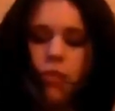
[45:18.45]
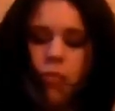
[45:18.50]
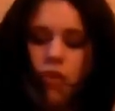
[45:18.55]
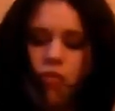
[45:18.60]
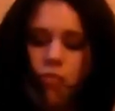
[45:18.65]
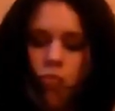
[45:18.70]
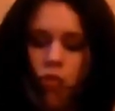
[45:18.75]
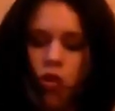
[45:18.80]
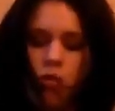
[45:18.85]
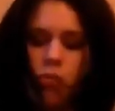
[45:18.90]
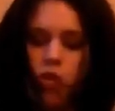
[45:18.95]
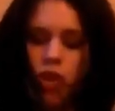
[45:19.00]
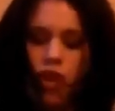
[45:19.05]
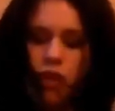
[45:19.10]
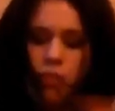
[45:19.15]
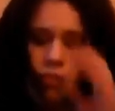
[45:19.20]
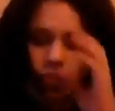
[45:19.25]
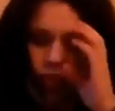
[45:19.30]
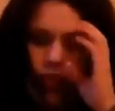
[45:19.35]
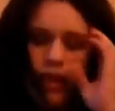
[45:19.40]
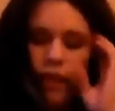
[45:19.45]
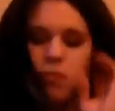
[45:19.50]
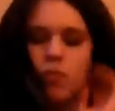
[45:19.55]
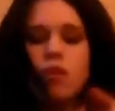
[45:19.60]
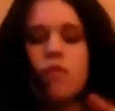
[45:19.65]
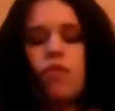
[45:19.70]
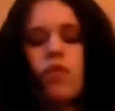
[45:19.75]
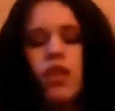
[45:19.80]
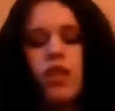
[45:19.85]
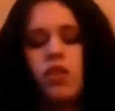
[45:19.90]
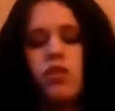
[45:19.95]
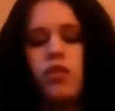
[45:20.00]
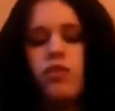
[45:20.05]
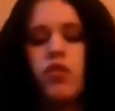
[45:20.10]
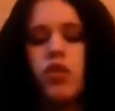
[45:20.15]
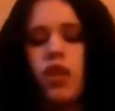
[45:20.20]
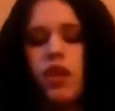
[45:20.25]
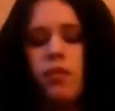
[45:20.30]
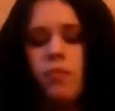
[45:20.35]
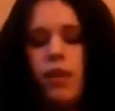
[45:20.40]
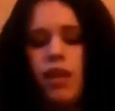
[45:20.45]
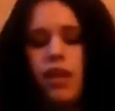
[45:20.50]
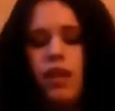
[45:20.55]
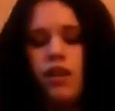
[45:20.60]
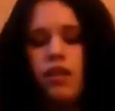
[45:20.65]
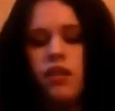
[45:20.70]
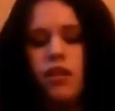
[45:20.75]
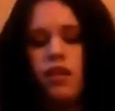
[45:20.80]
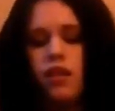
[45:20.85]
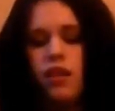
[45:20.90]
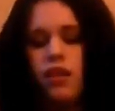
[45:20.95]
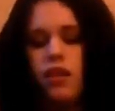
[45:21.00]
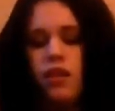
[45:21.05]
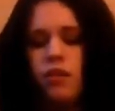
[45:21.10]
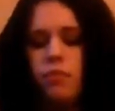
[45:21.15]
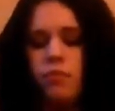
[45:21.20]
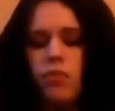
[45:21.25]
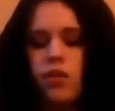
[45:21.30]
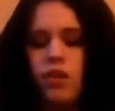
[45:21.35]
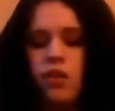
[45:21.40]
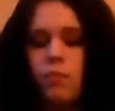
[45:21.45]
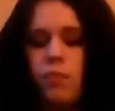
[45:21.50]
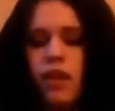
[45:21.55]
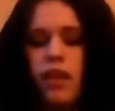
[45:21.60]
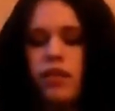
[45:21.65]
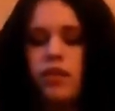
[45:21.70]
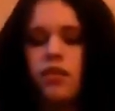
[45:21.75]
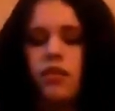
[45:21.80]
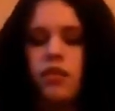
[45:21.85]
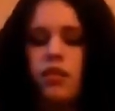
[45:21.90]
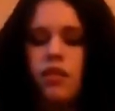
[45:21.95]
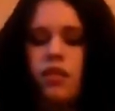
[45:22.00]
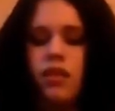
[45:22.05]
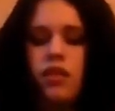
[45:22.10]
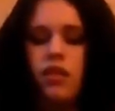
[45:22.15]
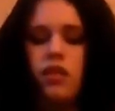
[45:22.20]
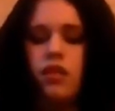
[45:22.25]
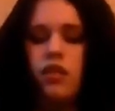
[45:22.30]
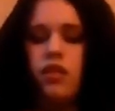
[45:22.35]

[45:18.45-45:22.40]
make a bit of boob shape, see I'm going for this sort of shape here because mine's